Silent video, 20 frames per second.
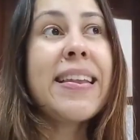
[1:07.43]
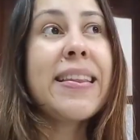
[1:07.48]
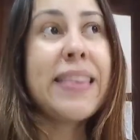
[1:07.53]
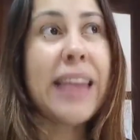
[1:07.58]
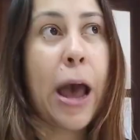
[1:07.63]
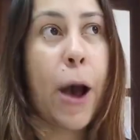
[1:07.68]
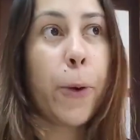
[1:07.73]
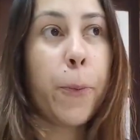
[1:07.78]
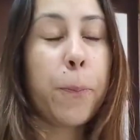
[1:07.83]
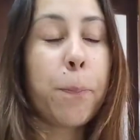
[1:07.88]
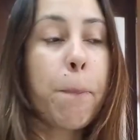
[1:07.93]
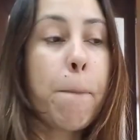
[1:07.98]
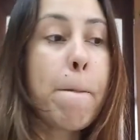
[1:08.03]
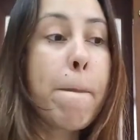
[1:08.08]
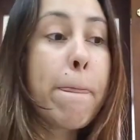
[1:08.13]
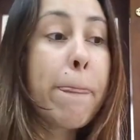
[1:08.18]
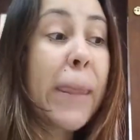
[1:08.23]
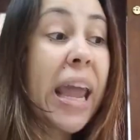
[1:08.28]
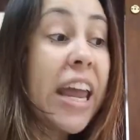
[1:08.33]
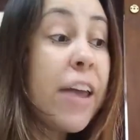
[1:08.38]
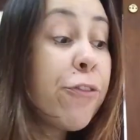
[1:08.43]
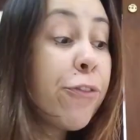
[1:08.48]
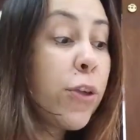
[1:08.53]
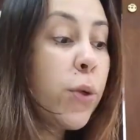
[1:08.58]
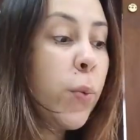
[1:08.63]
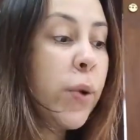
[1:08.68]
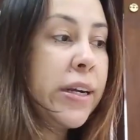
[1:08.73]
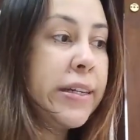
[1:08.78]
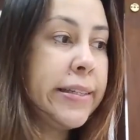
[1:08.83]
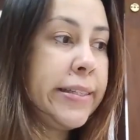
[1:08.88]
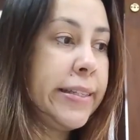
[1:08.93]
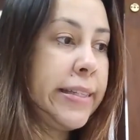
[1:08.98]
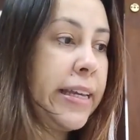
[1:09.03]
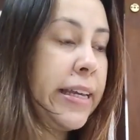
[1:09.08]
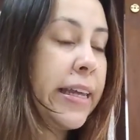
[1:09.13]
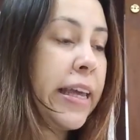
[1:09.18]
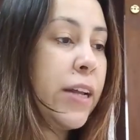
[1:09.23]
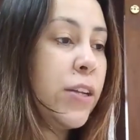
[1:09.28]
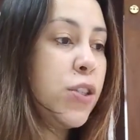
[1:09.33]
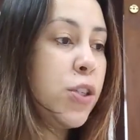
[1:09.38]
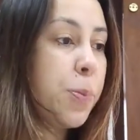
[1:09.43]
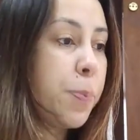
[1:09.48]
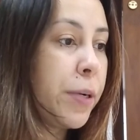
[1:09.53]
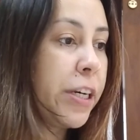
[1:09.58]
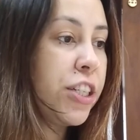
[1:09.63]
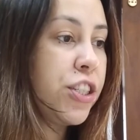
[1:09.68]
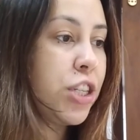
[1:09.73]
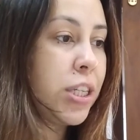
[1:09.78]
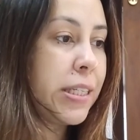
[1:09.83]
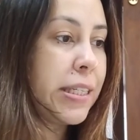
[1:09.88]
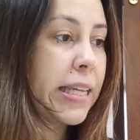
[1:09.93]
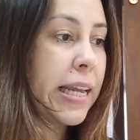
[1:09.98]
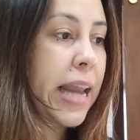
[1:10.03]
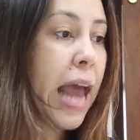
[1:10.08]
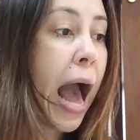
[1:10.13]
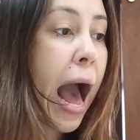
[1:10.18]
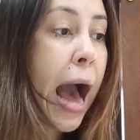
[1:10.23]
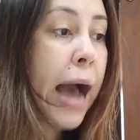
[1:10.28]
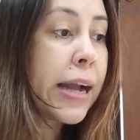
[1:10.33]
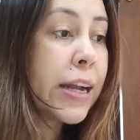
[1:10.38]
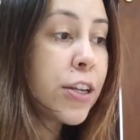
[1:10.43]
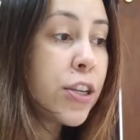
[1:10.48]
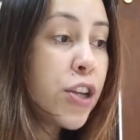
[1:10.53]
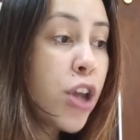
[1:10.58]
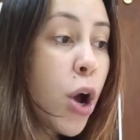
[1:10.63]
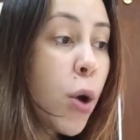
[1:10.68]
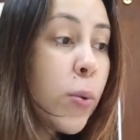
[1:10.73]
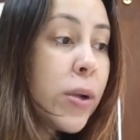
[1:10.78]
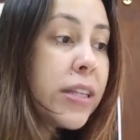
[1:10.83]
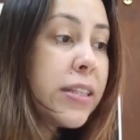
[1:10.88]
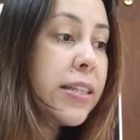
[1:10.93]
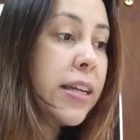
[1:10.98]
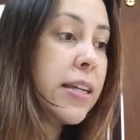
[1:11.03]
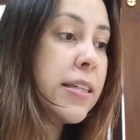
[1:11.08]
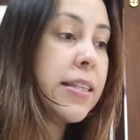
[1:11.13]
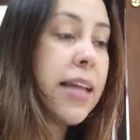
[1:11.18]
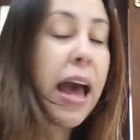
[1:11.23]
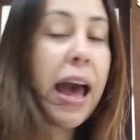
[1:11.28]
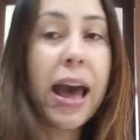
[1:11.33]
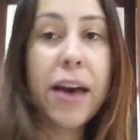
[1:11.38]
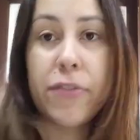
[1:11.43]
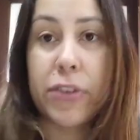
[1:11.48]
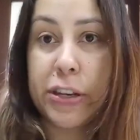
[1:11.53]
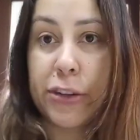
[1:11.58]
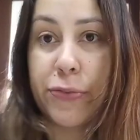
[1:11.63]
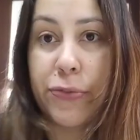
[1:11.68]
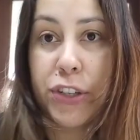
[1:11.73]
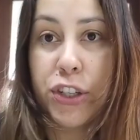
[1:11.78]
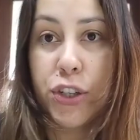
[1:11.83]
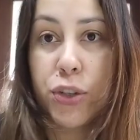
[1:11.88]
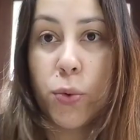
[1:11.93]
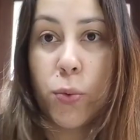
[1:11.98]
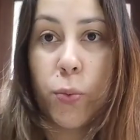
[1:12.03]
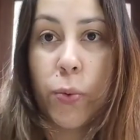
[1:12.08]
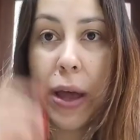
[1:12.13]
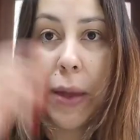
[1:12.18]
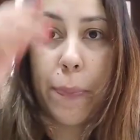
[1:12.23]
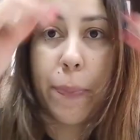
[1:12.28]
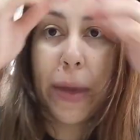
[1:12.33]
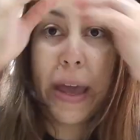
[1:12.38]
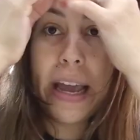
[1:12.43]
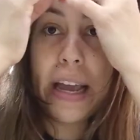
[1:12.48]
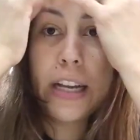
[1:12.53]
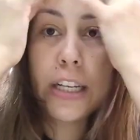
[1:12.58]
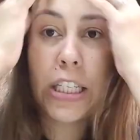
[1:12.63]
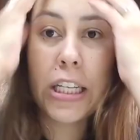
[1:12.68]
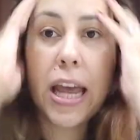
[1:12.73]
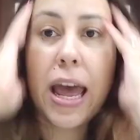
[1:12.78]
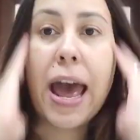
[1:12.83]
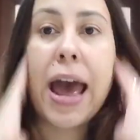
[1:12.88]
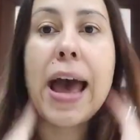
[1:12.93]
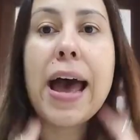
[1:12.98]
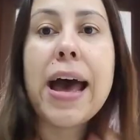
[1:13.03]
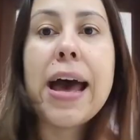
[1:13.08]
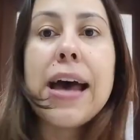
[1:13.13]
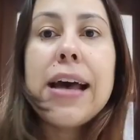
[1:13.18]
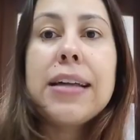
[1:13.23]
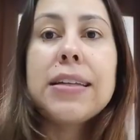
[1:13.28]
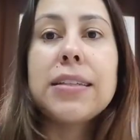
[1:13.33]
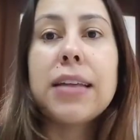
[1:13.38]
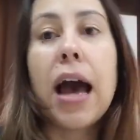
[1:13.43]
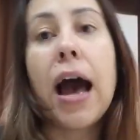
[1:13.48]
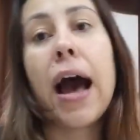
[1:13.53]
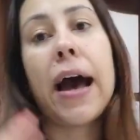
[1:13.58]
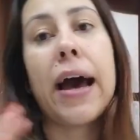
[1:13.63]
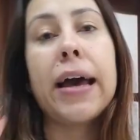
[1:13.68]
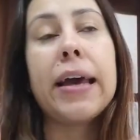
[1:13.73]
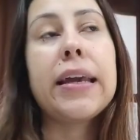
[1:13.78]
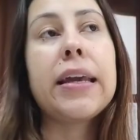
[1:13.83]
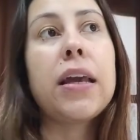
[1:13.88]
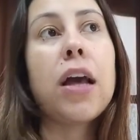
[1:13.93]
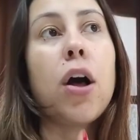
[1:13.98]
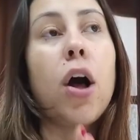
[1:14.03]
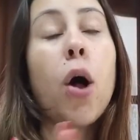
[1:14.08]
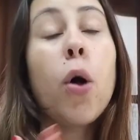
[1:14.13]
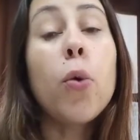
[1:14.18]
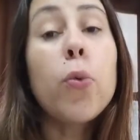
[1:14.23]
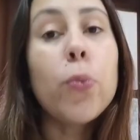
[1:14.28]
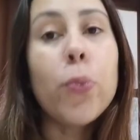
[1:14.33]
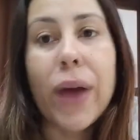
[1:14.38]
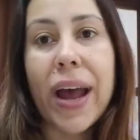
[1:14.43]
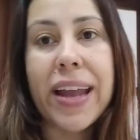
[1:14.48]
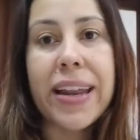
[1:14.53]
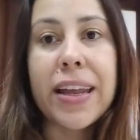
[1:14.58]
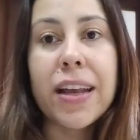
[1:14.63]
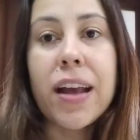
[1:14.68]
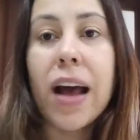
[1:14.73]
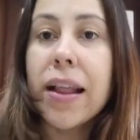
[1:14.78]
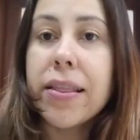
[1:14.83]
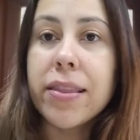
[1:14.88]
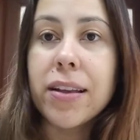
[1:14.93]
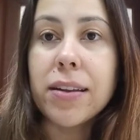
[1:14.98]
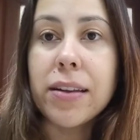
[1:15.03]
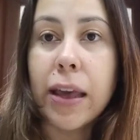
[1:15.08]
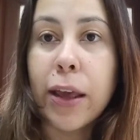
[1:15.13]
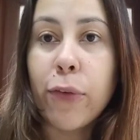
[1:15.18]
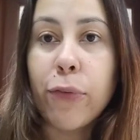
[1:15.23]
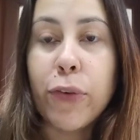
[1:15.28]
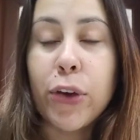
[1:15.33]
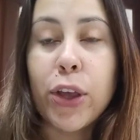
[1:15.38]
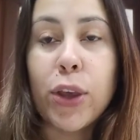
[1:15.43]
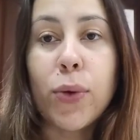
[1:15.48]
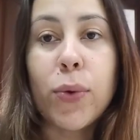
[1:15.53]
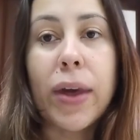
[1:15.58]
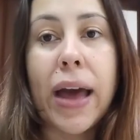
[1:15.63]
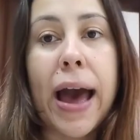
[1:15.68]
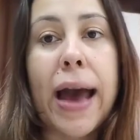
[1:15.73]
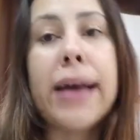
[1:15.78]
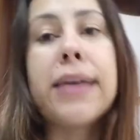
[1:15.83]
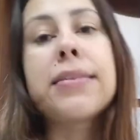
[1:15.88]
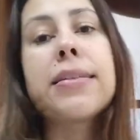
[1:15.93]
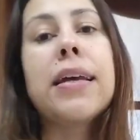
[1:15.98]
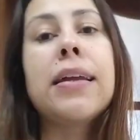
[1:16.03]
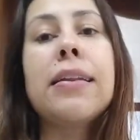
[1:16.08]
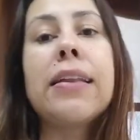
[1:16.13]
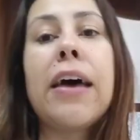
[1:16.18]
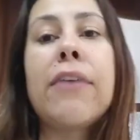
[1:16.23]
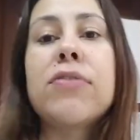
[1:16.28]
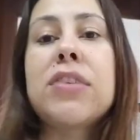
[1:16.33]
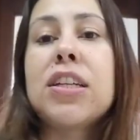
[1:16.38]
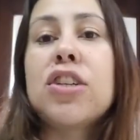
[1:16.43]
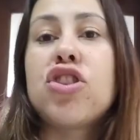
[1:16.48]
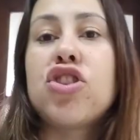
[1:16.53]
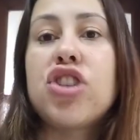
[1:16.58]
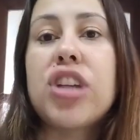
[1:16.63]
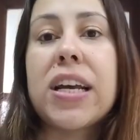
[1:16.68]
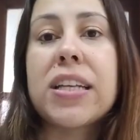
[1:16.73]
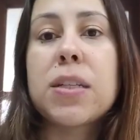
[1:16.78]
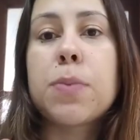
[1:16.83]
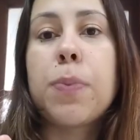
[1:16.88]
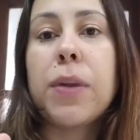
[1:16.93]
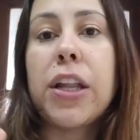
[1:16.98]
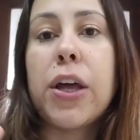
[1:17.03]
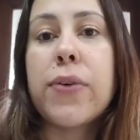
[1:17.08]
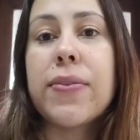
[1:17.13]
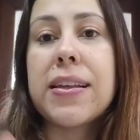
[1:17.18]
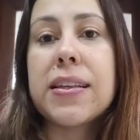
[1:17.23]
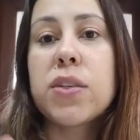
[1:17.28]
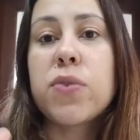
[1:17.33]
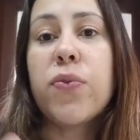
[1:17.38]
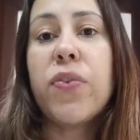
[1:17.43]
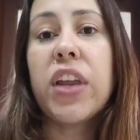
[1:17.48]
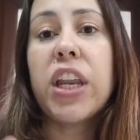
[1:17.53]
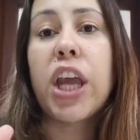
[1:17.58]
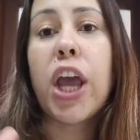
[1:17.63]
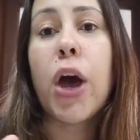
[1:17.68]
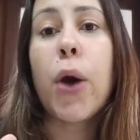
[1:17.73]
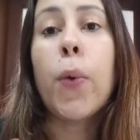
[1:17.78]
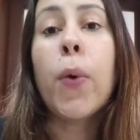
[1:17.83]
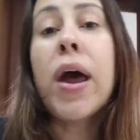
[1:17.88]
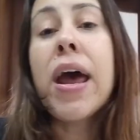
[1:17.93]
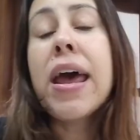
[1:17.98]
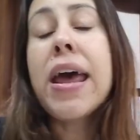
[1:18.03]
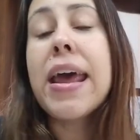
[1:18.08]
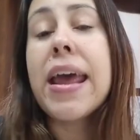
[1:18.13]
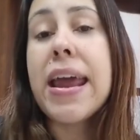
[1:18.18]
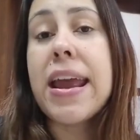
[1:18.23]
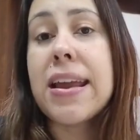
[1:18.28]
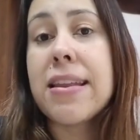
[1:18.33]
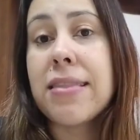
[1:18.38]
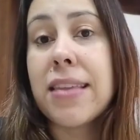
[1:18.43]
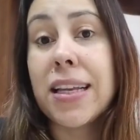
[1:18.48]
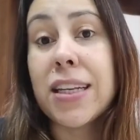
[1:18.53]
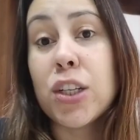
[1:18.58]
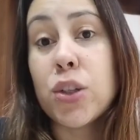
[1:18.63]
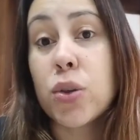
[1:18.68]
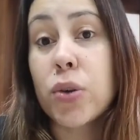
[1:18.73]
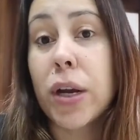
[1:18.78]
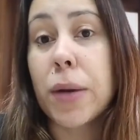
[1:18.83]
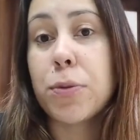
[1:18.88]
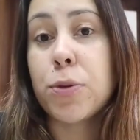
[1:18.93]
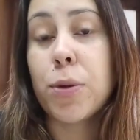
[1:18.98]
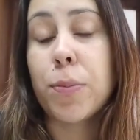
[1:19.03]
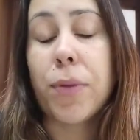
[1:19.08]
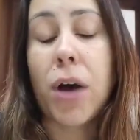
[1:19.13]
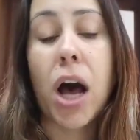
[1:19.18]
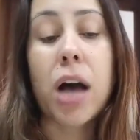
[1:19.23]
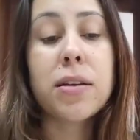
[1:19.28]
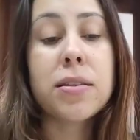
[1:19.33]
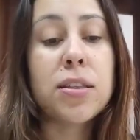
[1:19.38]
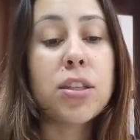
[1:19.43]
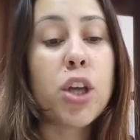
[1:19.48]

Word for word: Now, if you are seeking to purchase it, I know it does have an official webpage, and I already got the link for you guys and left it just below this video in the description box.